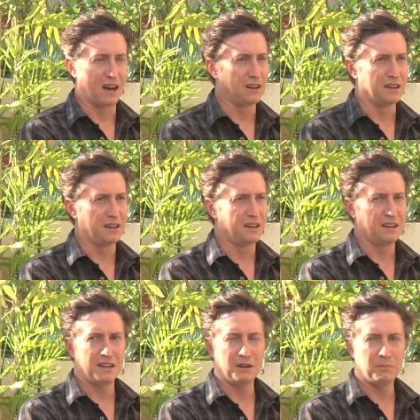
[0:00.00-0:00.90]
wait for the
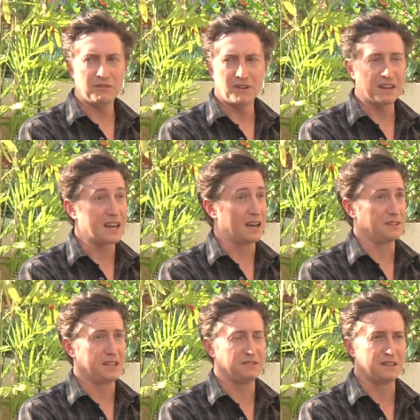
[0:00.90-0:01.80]
sequel. It'll be fun. Yeah,
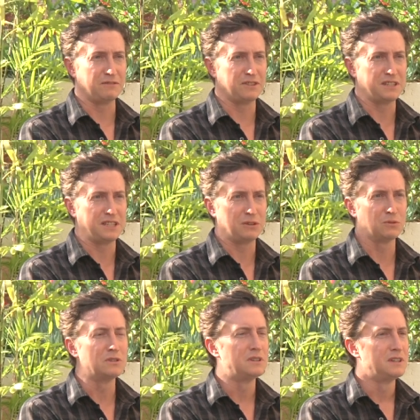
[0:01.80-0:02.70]
save something for the
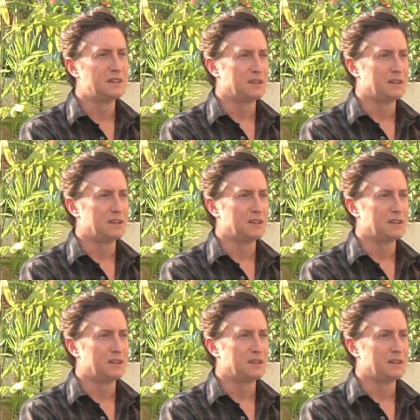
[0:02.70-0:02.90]
sequel,